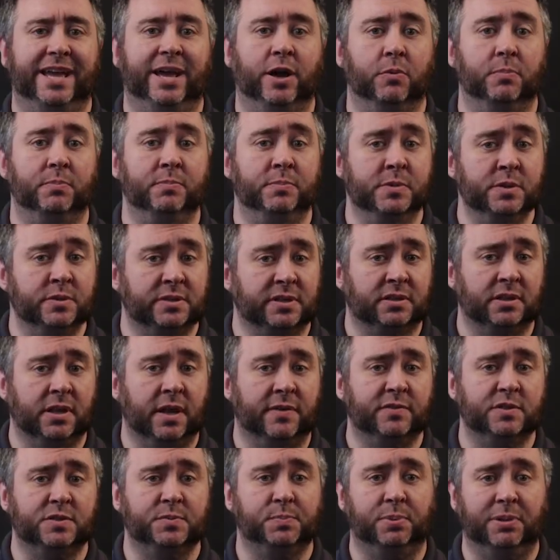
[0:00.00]
to help music
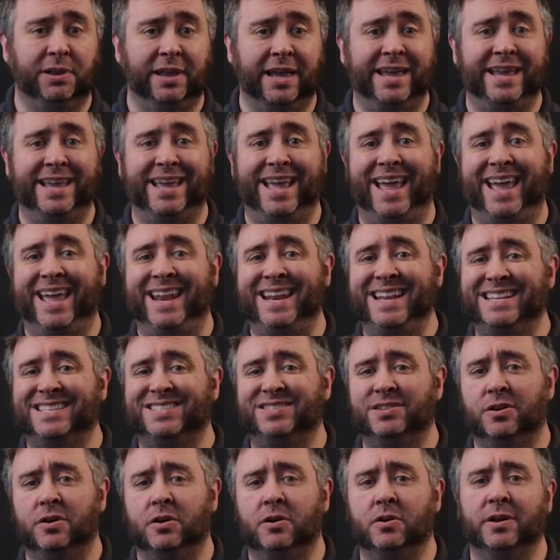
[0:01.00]
lovers play any
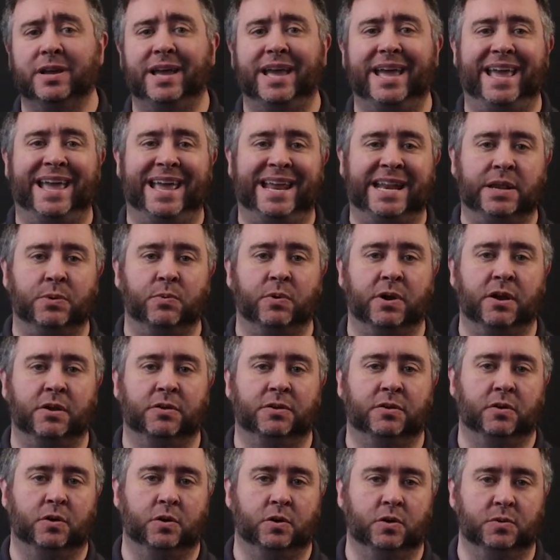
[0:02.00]
song anywhere
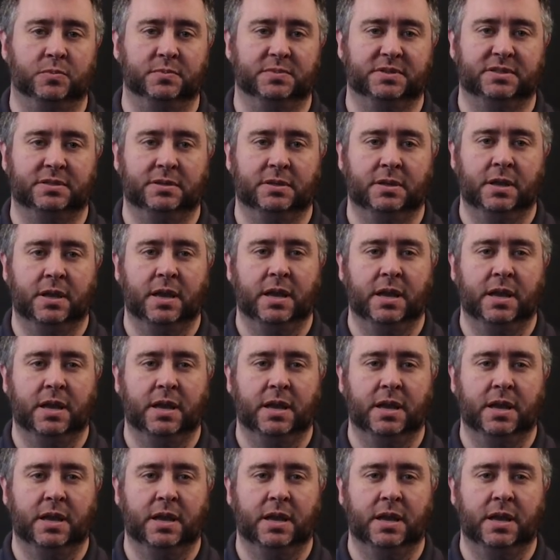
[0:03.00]
in their homes.